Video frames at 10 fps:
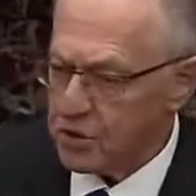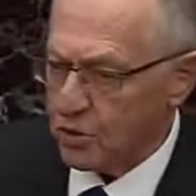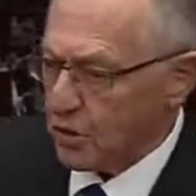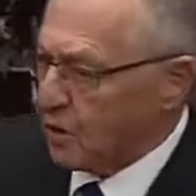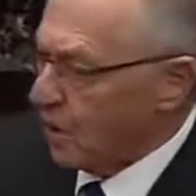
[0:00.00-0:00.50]

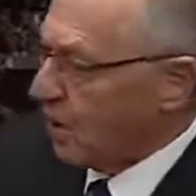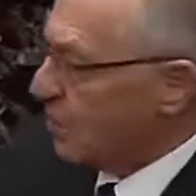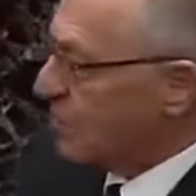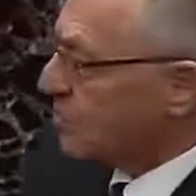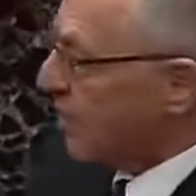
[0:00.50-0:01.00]
You'll recall
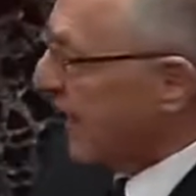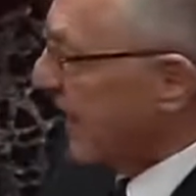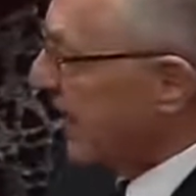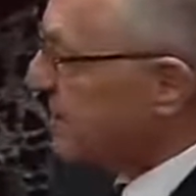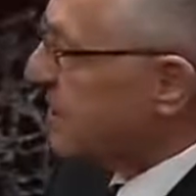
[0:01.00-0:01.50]
it was
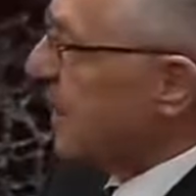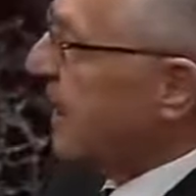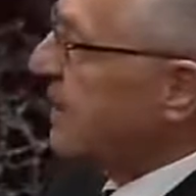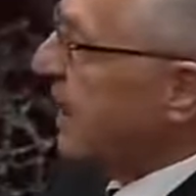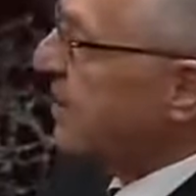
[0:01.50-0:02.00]
raised,
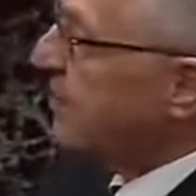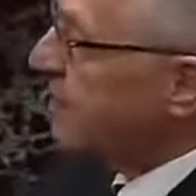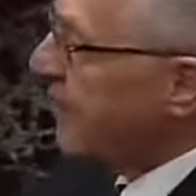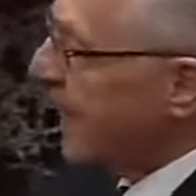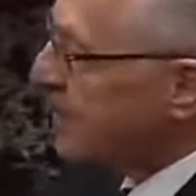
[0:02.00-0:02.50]
and then
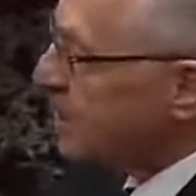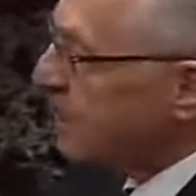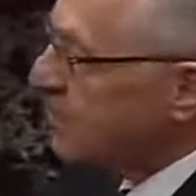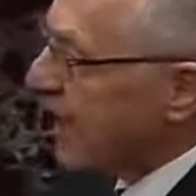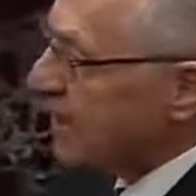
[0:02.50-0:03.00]
Madison
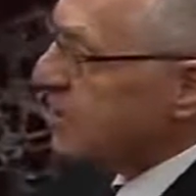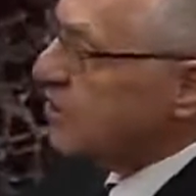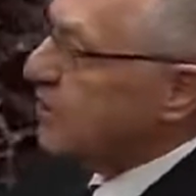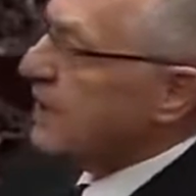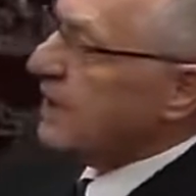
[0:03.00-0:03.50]
objected
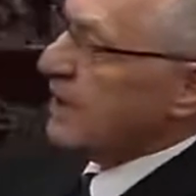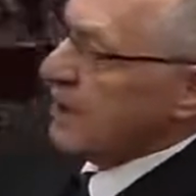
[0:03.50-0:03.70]
to it.